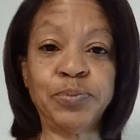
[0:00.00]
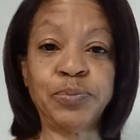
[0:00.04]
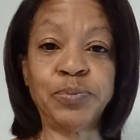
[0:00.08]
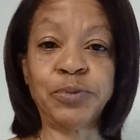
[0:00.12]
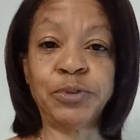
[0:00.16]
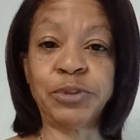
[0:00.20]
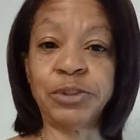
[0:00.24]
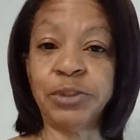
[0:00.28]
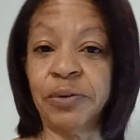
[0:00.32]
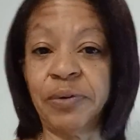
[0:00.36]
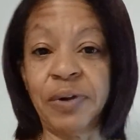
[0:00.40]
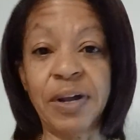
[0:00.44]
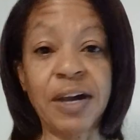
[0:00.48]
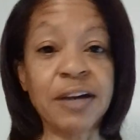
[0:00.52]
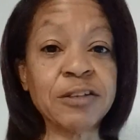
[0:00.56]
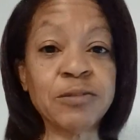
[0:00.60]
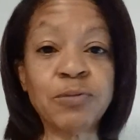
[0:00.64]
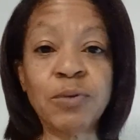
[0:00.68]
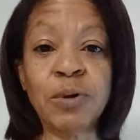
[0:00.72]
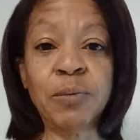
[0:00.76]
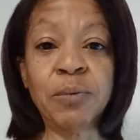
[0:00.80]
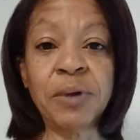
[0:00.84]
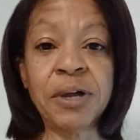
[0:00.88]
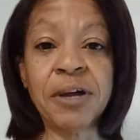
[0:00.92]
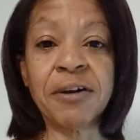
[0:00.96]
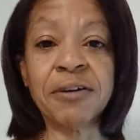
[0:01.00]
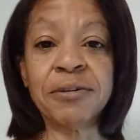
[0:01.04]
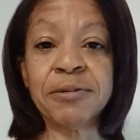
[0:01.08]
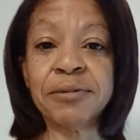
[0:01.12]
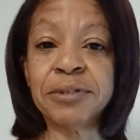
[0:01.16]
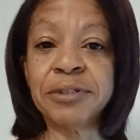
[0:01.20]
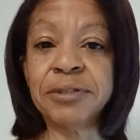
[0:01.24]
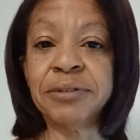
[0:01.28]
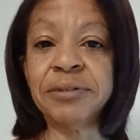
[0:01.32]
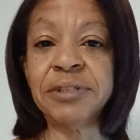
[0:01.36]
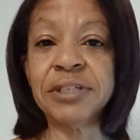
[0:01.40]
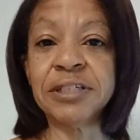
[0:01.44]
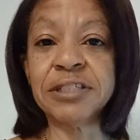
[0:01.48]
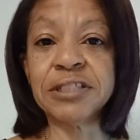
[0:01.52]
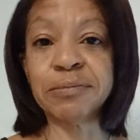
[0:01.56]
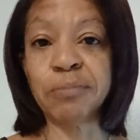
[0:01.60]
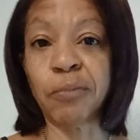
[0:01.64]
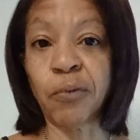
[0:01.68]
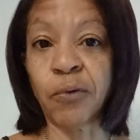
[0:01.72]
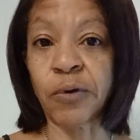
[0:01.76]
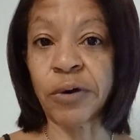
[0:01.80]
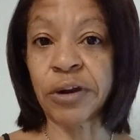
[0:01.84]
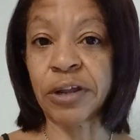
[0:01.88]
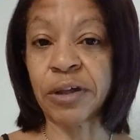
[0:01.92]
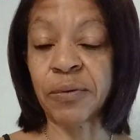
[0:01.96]
So that's what we're going to do this
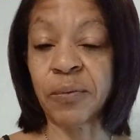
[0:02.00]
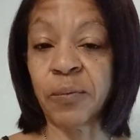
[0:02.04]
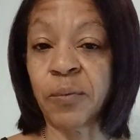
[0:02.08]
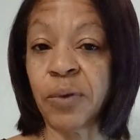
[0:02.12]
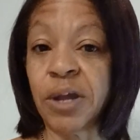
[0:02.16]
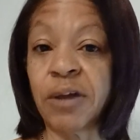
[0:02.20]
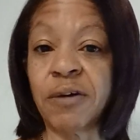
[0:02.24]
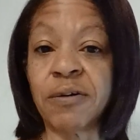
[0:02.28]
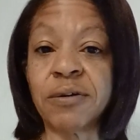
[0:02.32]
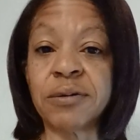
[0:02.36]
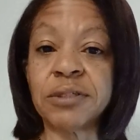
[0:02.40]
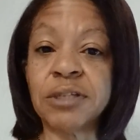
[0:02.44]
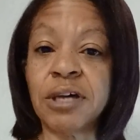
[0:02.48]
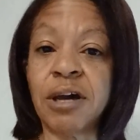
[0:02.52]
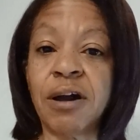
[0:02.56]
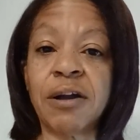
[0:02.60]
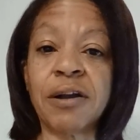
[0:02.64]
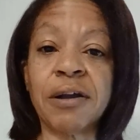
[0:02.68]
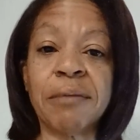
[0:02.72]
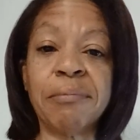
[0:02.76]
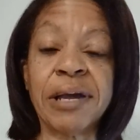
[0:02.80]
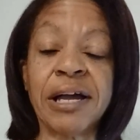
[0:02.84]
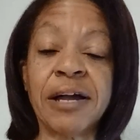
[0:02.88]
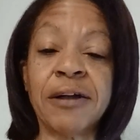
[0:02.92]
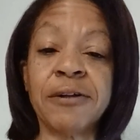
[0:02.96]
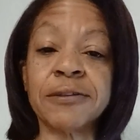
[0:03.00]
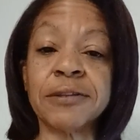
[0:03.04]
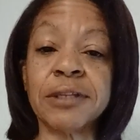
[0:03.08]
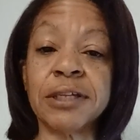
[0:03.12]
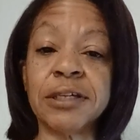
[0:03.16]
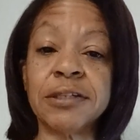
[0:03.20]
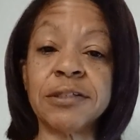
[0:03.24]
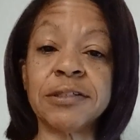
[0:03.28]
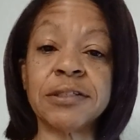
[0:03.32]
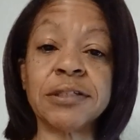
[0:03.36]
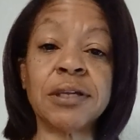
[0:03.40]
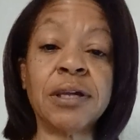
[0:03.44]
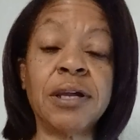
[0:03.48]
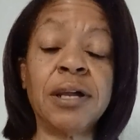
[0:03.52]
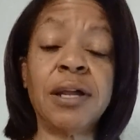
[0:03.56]
morning. We're going to talk about this